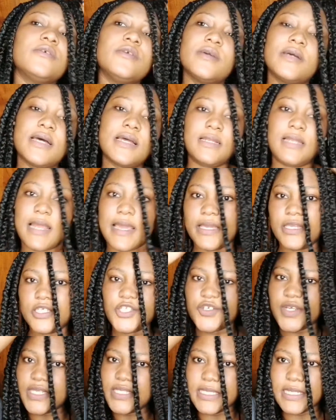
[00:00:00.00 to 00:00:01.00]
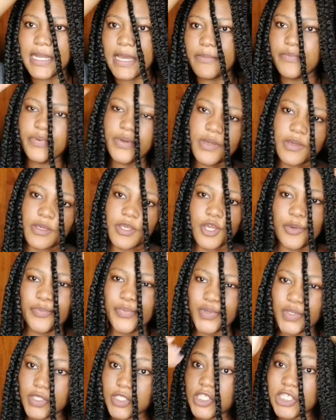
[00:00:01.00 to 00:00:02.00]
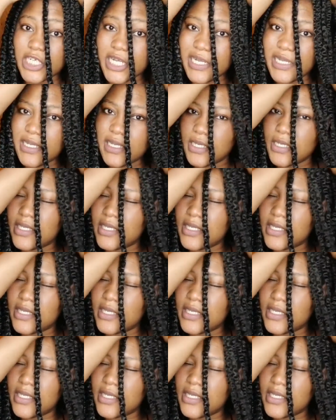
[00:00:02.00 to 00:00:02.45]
you can like straighten up your posture